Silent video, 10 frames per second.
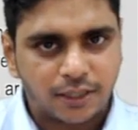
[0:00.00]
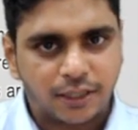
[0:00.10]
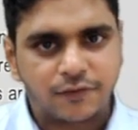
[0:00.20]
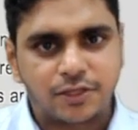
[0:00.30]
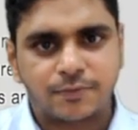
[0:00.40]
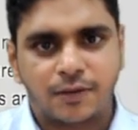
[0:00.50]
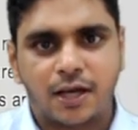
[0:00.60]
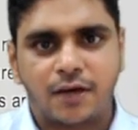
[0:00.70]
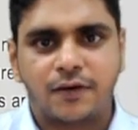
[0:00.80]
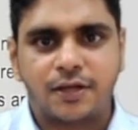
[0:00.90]
Individuals may
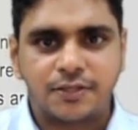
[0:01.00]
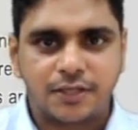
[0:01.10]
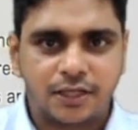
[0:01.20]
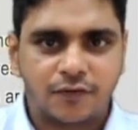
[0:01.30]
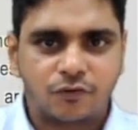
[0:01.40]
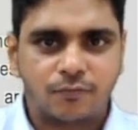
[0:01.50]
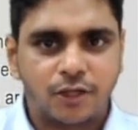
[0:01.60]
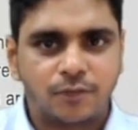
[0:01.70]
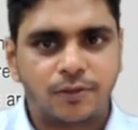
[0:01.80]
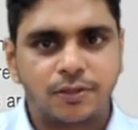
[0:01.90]
have an incentive to
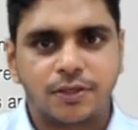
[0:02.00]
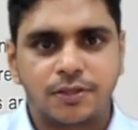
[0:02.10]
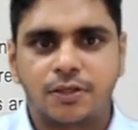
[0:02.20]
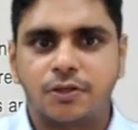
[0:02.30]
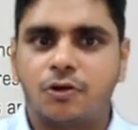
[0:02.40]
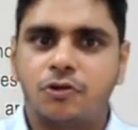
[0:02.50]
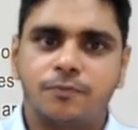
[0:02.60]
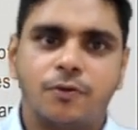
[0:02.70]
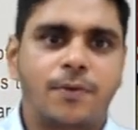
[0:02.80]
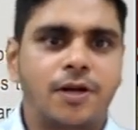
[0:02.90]
manipulate the result or to
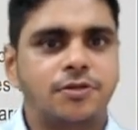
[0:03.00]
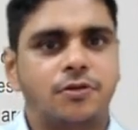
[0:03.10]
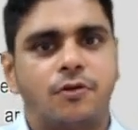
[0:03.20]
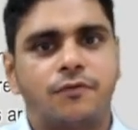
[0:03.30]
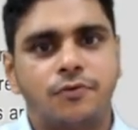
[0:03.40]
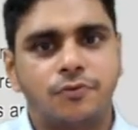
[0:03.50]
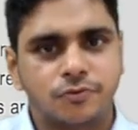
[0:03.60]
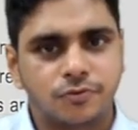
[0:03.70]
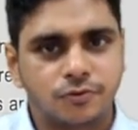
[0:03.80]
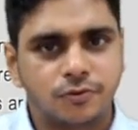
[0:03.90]
put pressure often to
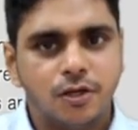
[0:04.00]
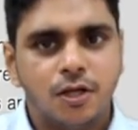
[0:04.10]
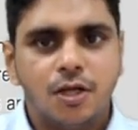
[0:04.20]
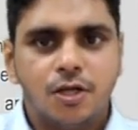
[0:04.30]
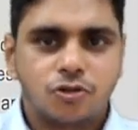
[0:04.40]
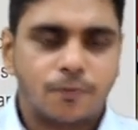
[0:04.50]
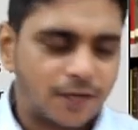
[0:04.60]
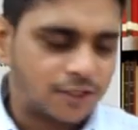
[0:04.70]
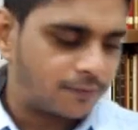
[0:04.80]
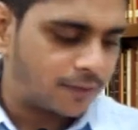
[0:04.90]
do so. So,
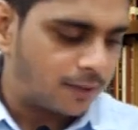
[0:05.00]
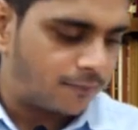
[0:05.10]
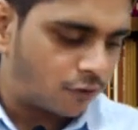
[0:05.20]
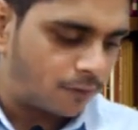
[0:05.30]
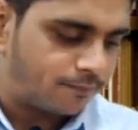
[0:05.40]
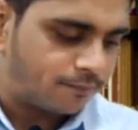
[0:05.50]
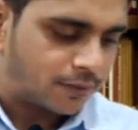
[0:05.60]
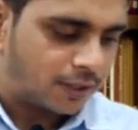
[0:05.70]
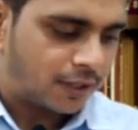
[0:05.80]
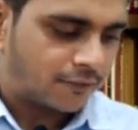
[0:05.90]
pressure may come from,
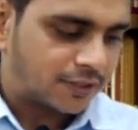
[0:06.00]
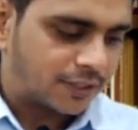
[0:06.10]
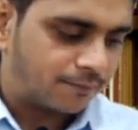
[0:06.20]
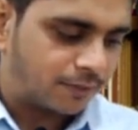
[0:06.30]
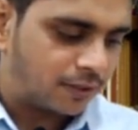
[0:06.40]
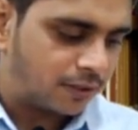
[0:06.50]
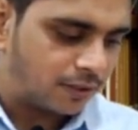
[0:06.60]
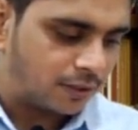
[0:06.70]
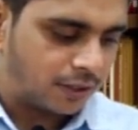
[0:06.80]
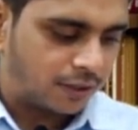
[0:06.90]
like for example,
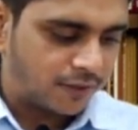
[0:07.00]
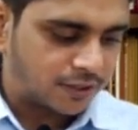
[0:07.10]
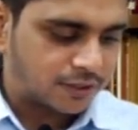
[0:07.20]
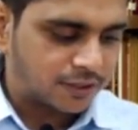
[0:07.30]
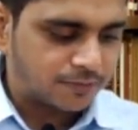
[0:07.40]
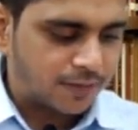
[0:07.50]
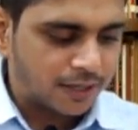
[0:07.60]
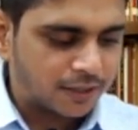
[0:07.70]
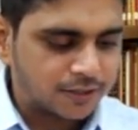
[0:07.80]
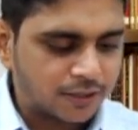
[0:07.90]
investors,
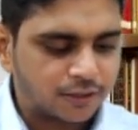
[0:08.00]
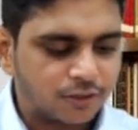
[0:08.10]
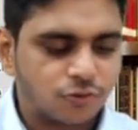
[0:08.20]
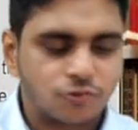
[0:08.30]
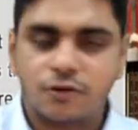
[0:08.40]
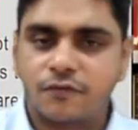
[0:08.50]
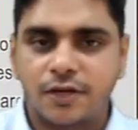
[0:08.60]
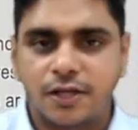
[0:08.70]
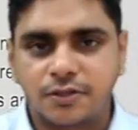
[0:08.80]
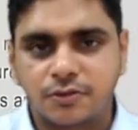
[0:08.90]
bankers, other sources of
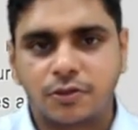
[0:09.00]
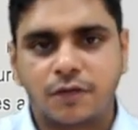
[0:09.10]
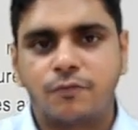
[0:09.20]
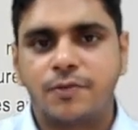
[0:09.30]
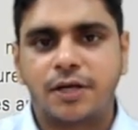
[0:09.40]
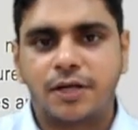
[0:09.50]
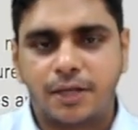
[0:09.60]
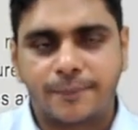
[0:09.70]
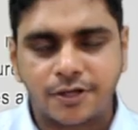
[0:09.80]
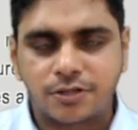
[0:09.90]
finance. So, they would be creating
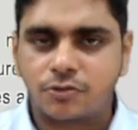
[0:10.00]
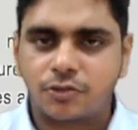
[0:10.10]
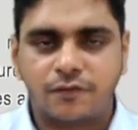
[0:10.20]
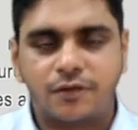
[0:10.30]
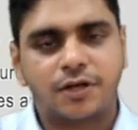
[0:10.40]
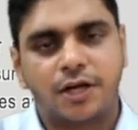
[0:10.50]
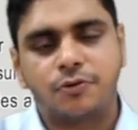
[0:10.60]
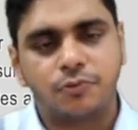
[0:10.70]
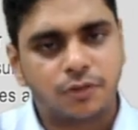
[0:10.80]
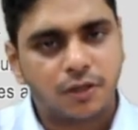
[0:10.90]
a pressure, so they will try
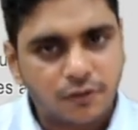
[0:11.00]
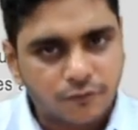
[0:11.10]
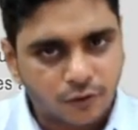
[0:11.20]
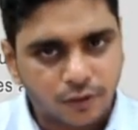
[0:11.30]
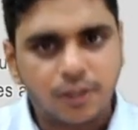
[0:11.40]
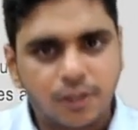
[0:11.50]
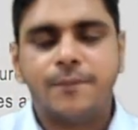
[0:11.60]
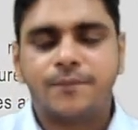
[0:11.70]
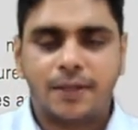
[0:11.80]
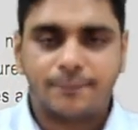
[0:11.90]
to do the fraud.
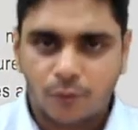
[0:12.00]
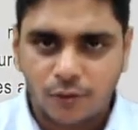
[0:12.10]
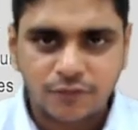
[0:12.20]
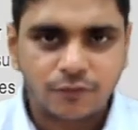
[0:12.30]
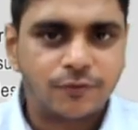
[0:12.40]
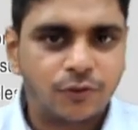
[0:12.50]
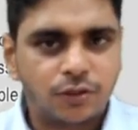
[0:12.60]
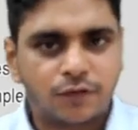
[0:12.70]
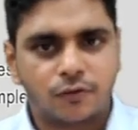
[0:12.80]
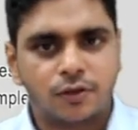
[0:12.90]
Employees will do
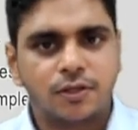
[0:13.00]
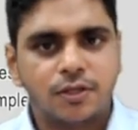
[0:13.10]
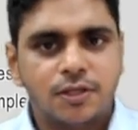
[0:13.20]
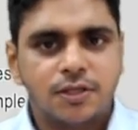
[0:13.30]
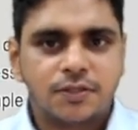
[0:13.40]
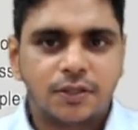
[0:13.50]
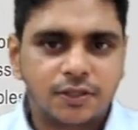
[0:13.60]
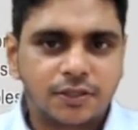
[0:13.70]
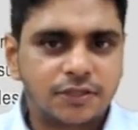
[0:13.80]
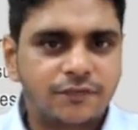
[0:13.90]
the fraud.
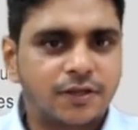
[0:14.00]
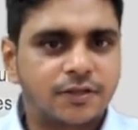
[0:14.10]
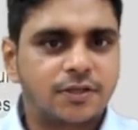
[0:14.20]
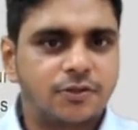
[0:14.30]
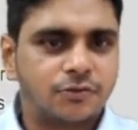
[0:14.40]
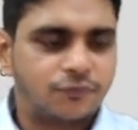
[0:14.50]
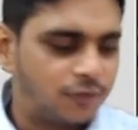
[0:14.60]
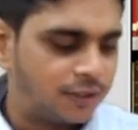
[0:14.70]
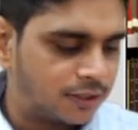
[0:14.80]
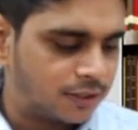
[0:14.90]
Certain risk factors are
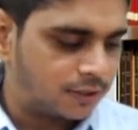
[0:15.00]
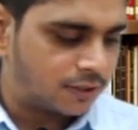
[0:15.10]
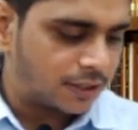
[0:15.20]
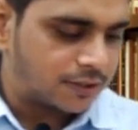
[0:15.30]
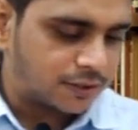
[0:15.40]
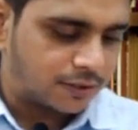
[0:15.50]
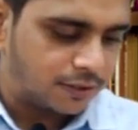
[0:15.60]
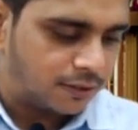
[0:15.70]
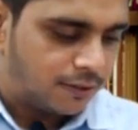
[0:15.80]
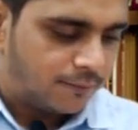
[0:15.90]
usefully
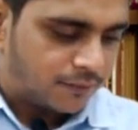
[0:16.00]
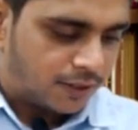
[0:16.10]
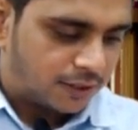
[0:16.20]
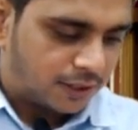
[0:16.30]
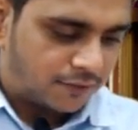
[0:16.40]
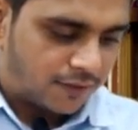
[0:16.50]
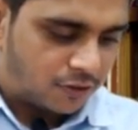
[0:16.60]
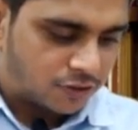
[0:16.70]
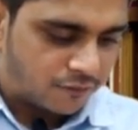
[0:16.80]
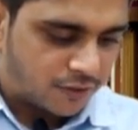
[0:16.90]
considered in the
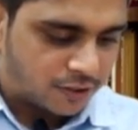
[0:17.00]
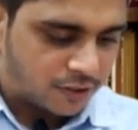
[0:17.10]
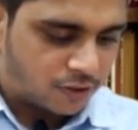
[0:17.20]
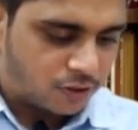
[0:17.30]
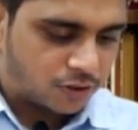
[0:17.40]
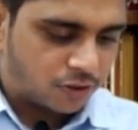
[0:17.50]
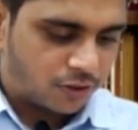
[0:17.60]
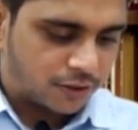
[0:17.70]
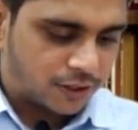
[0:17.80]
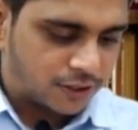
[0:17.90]
evaluation of whether or not the
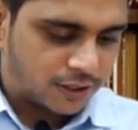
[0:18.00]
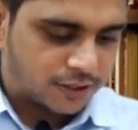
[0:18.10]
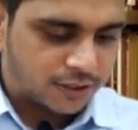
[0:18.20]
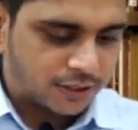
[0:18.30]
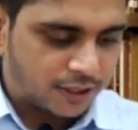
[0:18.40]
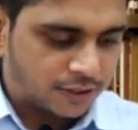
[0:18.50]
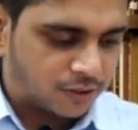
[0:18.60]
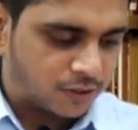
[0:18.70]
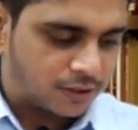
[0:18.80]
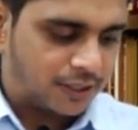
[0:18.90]
organization has a greater
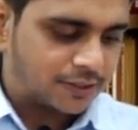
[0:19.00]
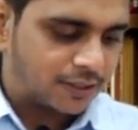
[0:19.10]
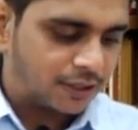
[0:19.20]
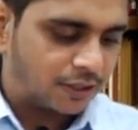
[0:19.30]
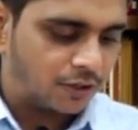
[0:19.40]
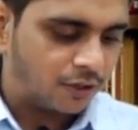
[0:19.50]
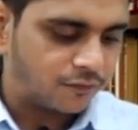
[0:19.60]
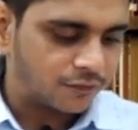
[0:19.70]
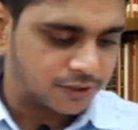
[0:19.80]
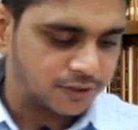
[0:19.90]
or a lesser degree
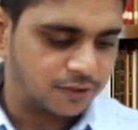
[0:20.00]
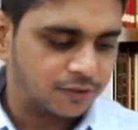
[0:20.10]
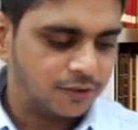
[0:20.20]
of risk.